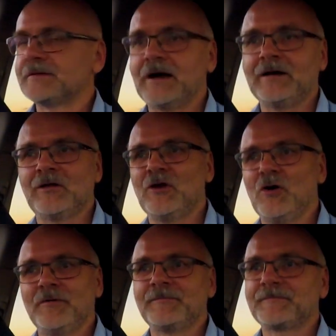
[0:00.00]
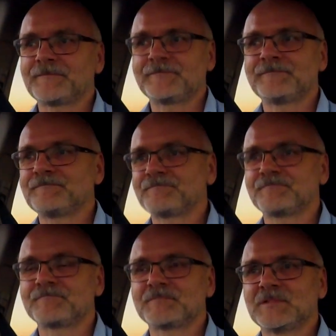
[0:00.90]
I don't know.
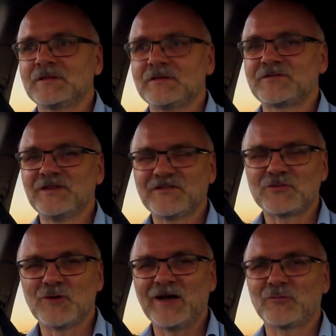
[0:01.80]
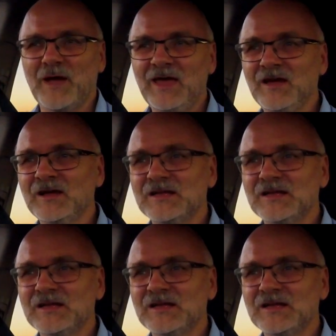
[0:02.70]
Is this the right way?